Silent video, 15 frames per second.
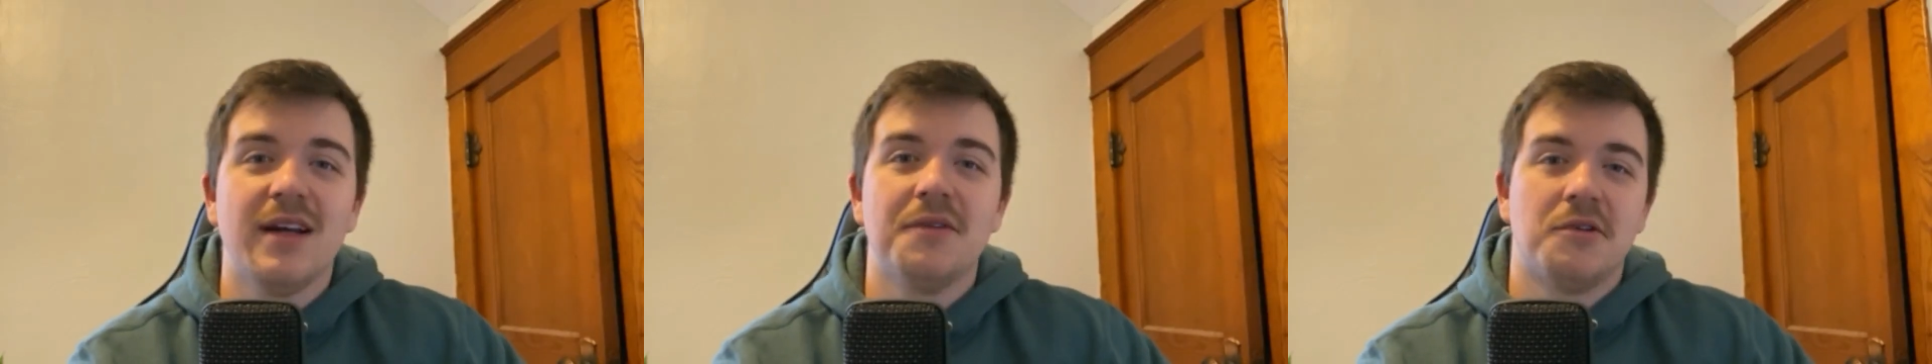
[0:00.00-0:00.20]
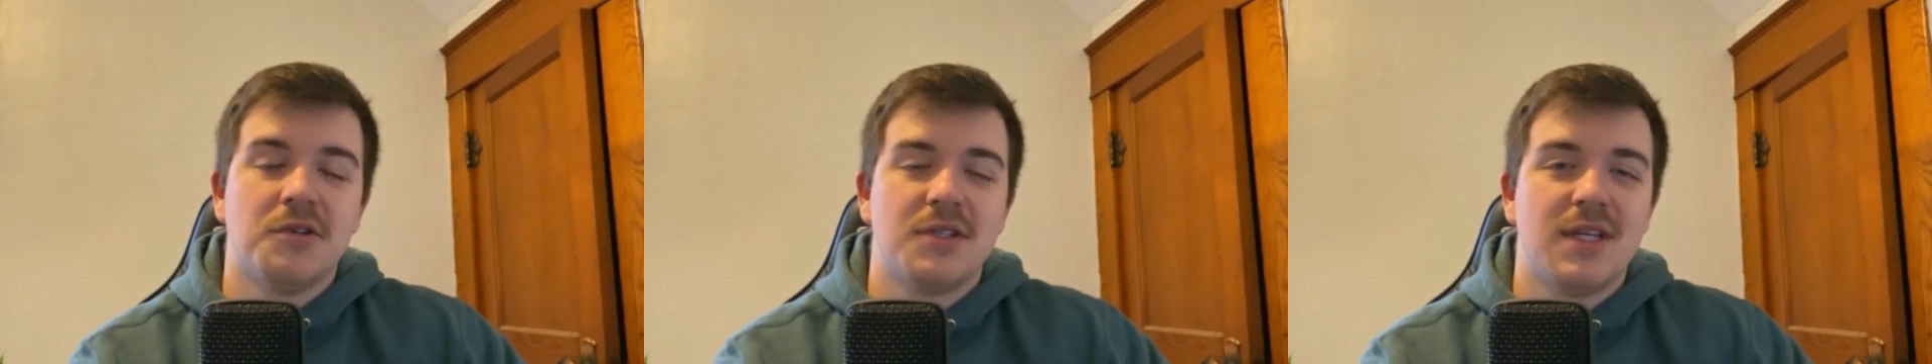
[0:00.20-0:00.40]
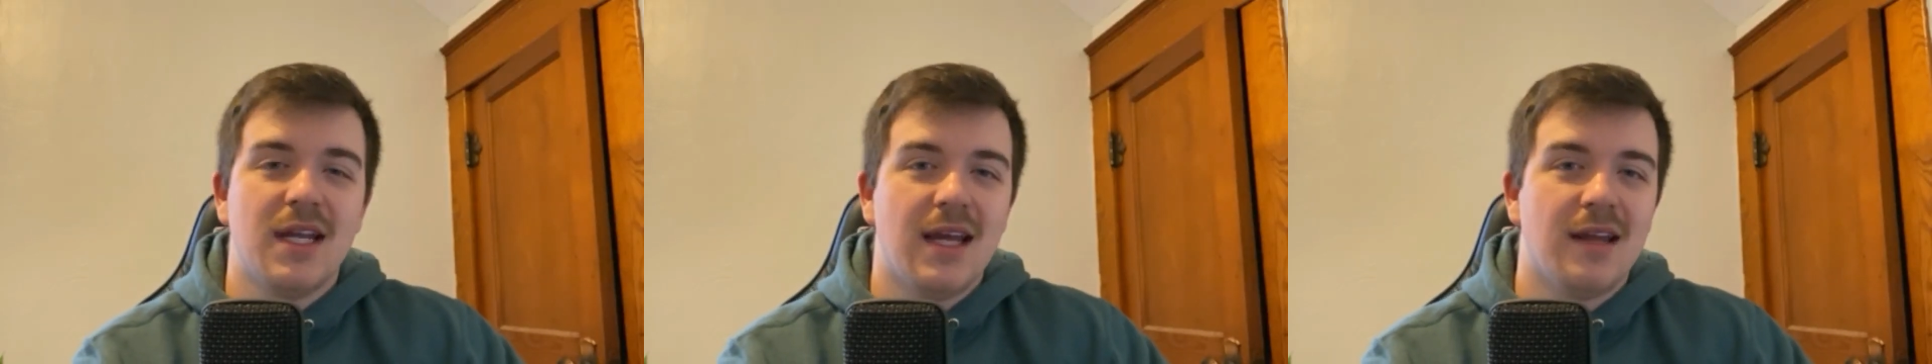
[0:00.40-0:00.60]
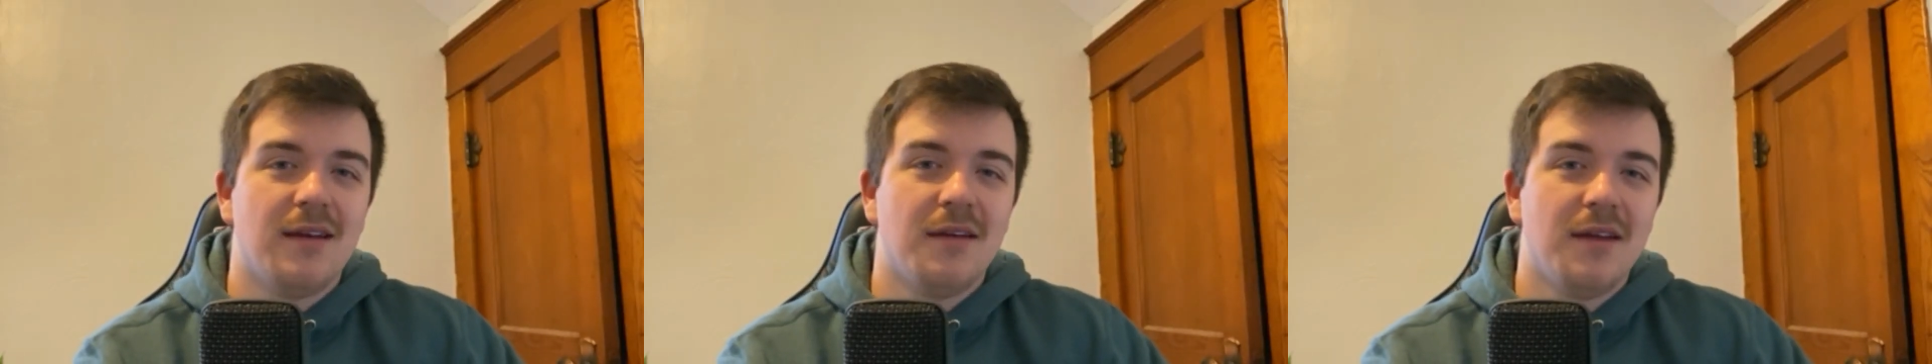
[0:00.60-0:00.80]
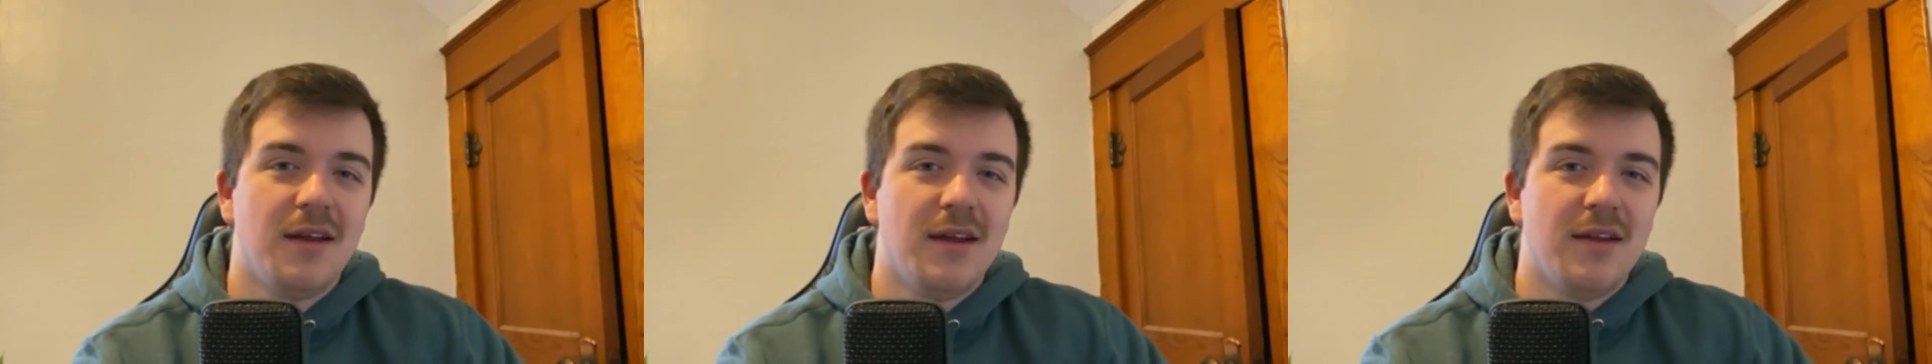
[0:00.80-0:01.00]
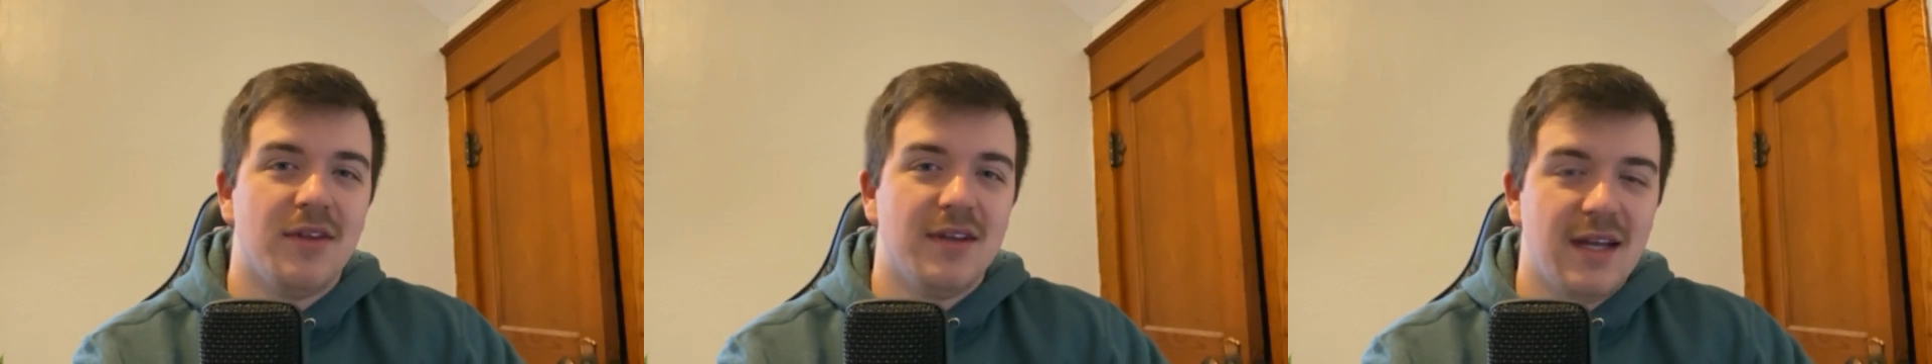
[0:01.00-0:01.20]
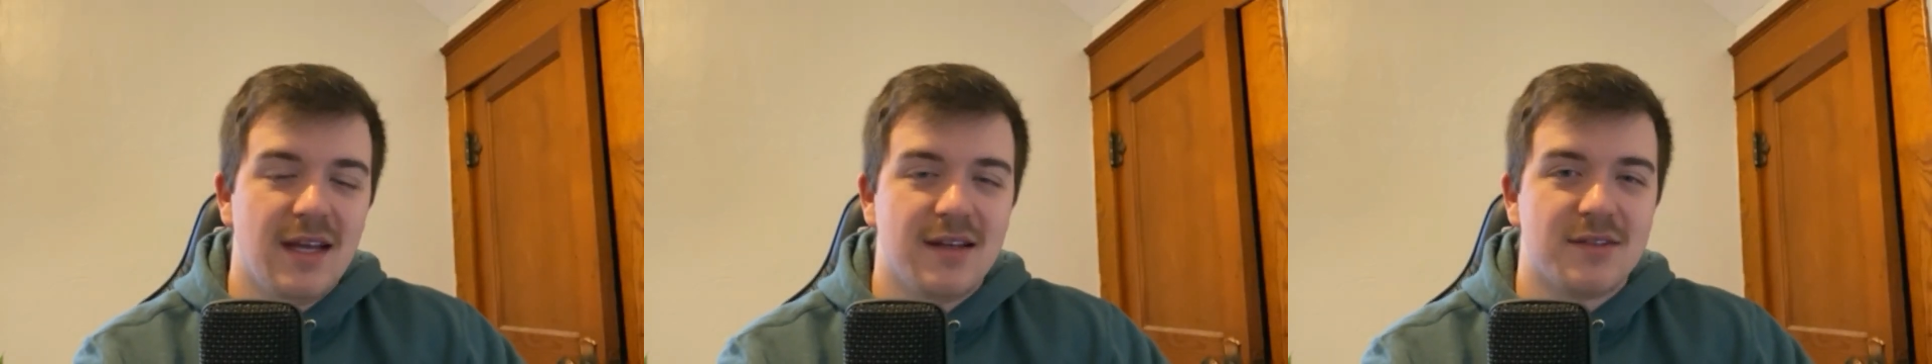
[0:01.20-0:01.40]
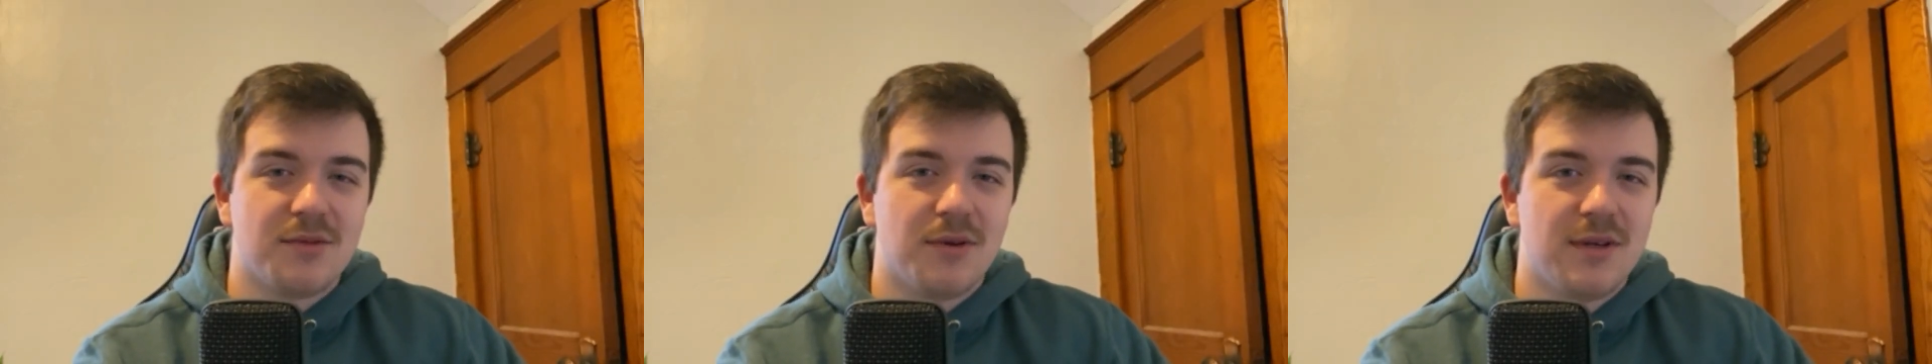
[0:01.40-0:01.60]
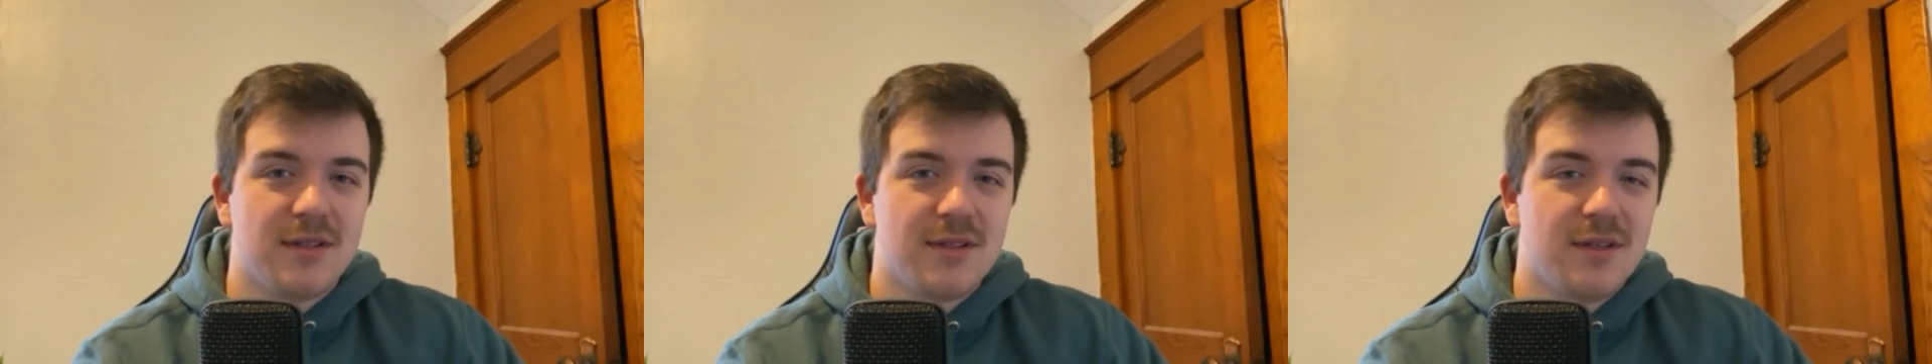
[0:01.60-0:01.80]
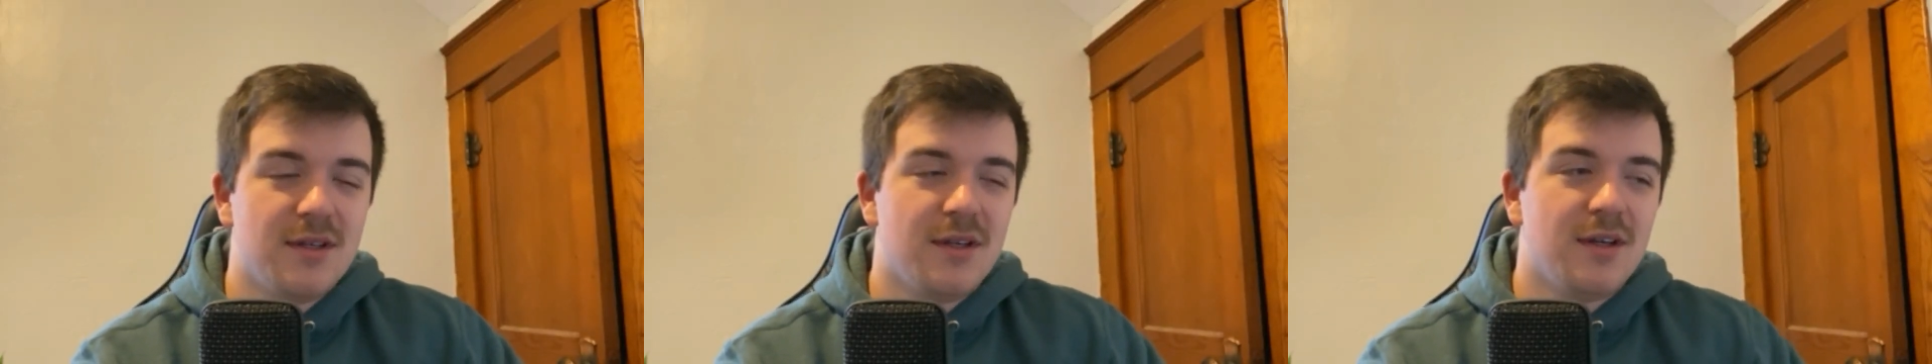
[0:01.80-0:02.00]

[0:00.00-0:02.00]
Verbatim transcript: understand the data source.